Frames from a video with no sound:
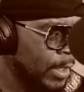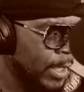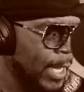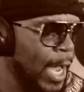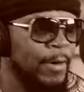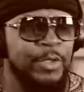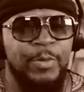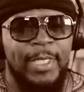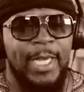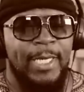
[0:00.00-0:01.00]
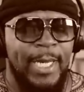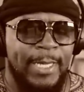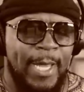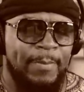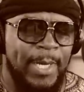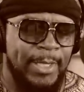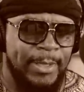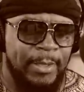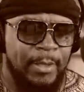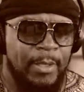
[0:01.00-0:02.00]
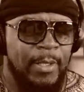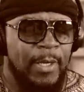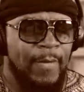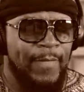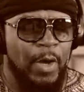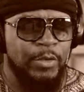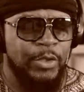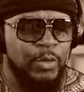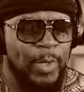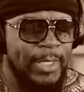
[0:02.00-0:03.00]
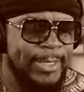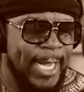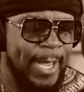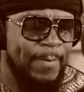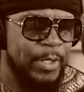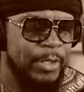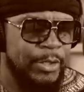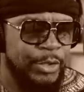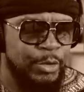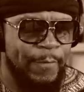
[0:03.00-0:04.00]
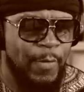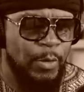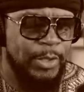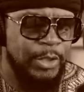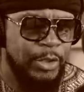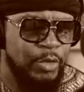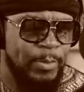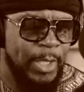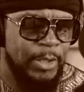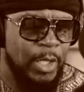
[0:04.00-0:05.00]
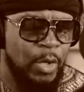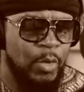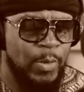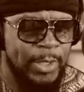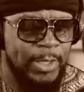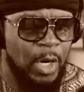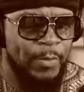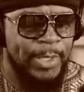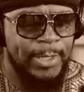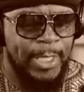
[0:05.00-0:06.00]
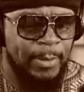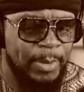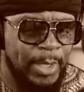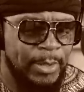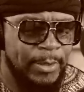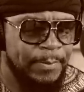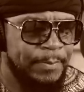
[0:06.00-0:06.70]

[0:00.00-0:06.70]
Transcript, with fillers: and how you can't let that blessing fall to the wayside because you're focusing too much on what's already taking place.